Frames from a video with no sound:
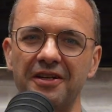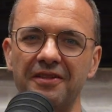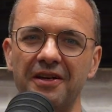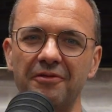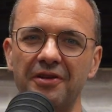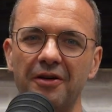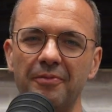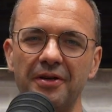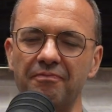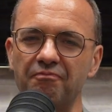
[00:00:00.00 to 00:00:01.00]
And they'll tell
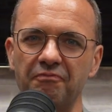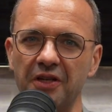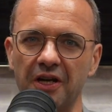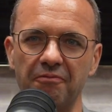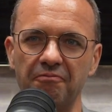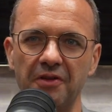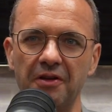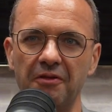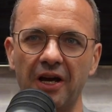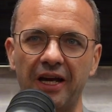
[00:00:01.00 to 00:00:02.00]
me, you know,
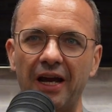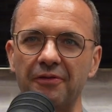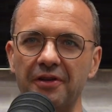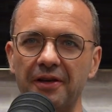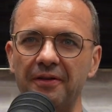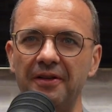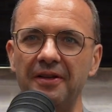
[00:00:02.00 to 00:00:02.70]
accounting.